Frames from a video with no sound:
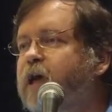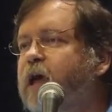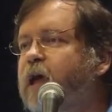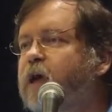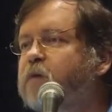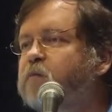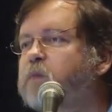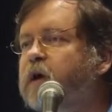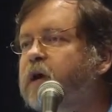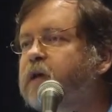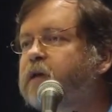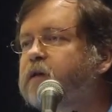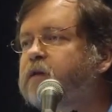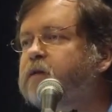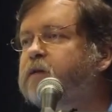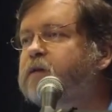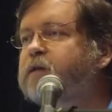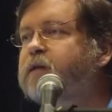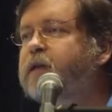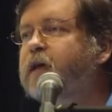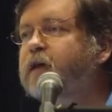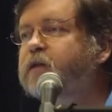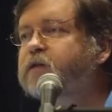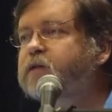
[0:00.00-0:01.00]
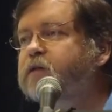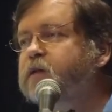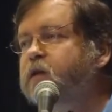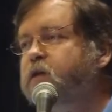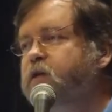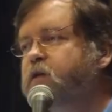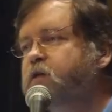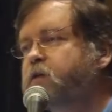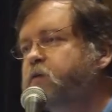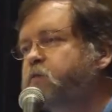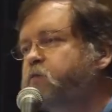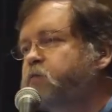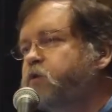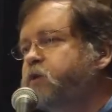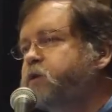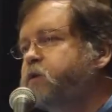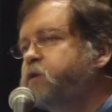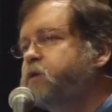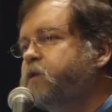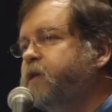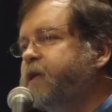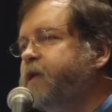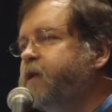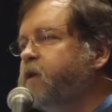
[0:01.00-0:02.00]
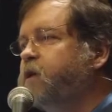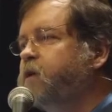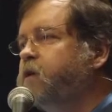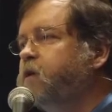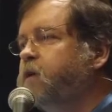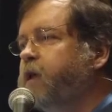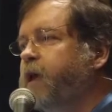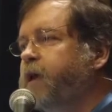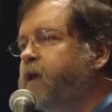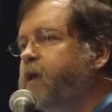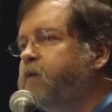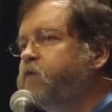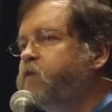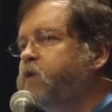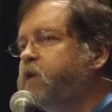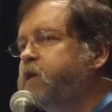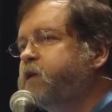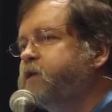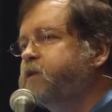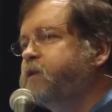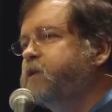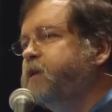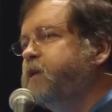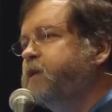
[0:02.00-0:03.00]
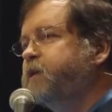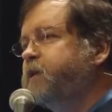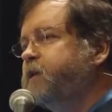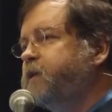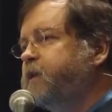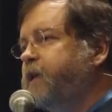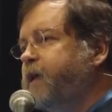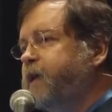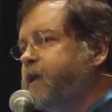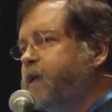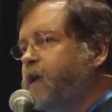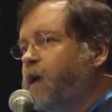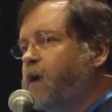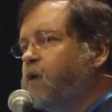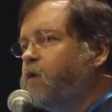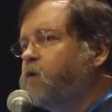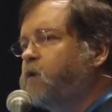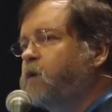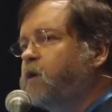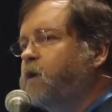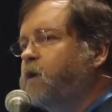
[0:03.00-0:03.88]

and my desk is pristine and everything is neatly laid out.